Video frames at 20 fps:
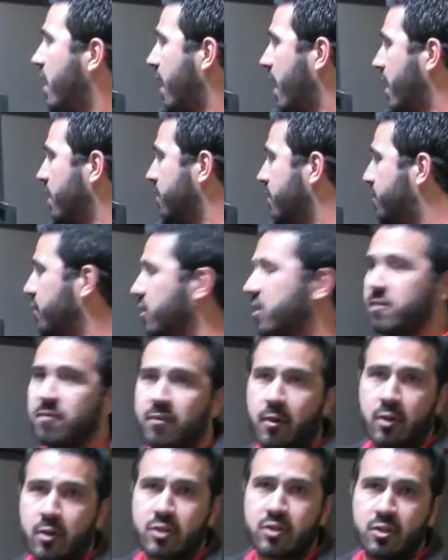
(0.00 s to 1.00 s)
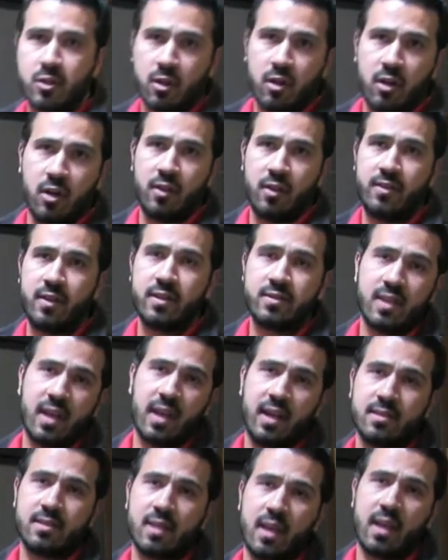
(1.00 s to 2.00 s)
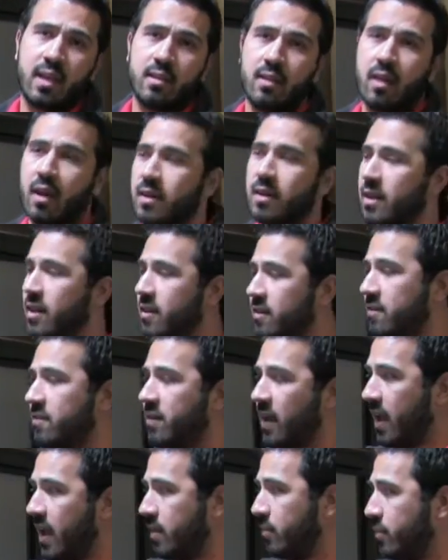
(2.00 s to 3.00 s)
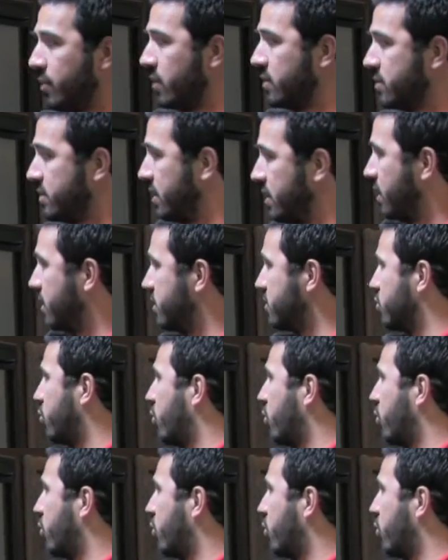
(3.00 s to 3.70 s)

and the fully functional hood. This has a light and fan built in as